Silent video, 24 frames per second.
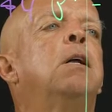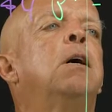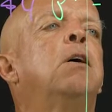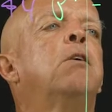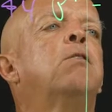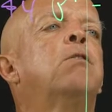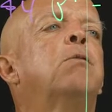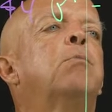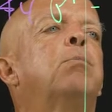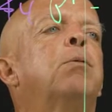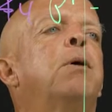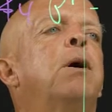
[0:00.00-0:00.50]

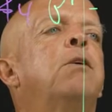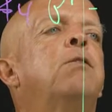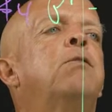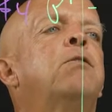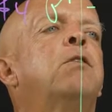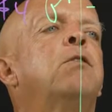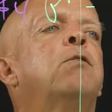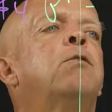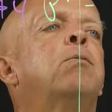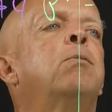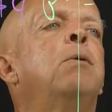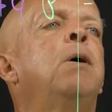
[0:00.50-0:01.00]
as the price
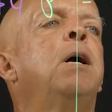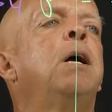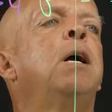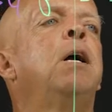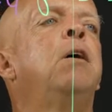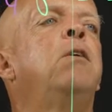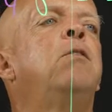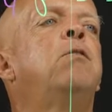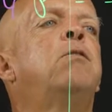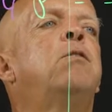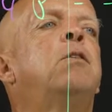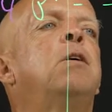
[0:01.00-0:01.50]
gets
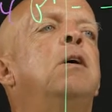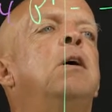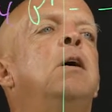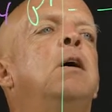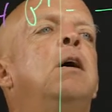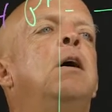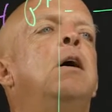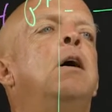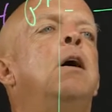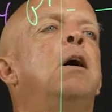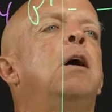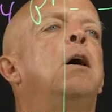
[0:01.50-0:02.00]
raised,
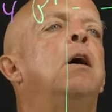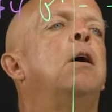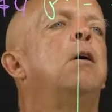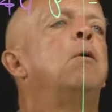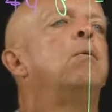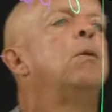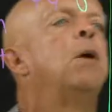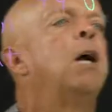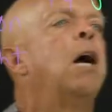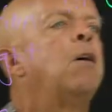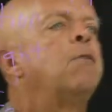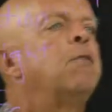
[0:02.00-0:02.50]

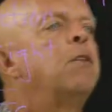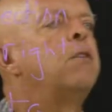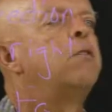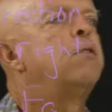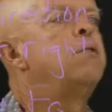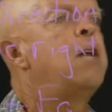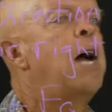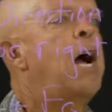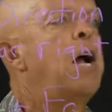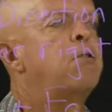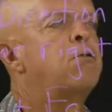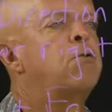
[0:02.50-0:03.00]
we have this
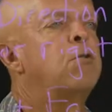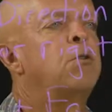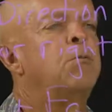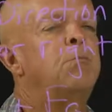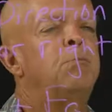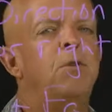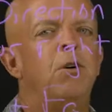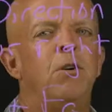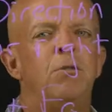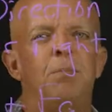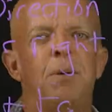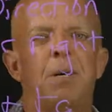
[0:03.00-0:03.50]
natural
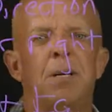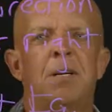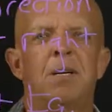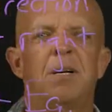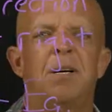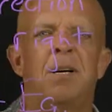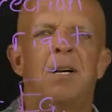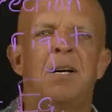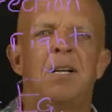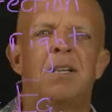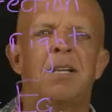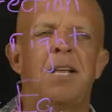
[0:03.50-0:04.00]
movement
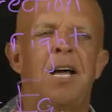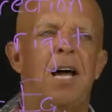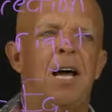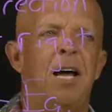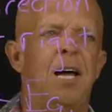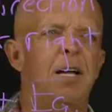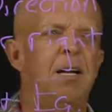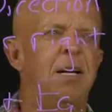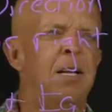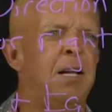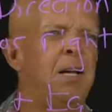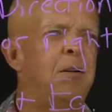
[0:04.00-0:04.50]

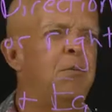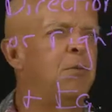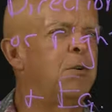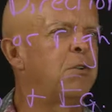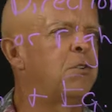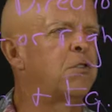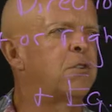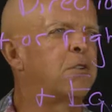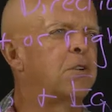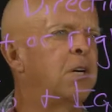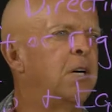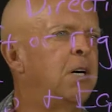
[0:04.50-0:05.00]
that in
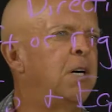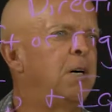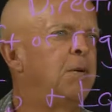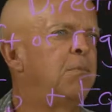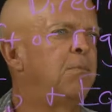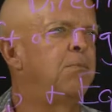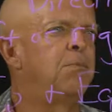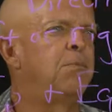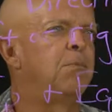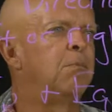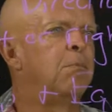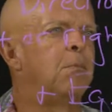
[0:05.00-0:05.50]
which
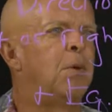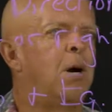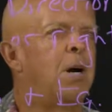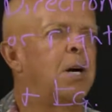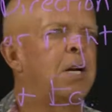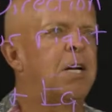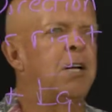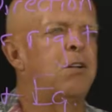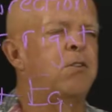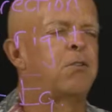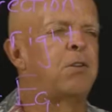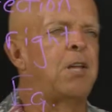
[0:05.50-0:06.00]

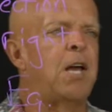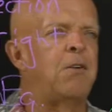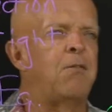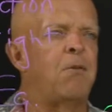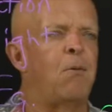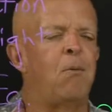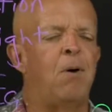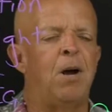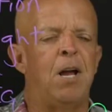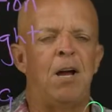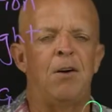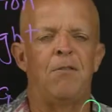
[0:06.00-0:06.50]
markets have a
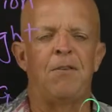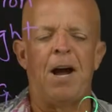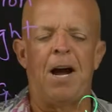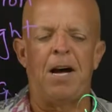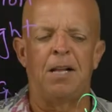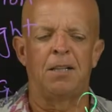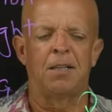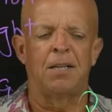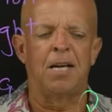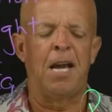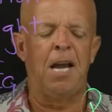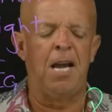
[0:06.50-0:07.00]
way of
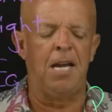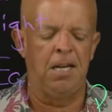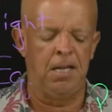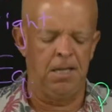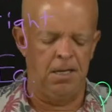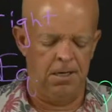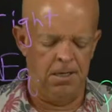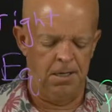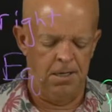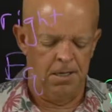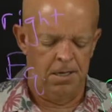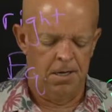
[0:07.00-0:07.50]

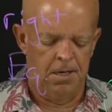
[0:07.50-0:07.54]
allocating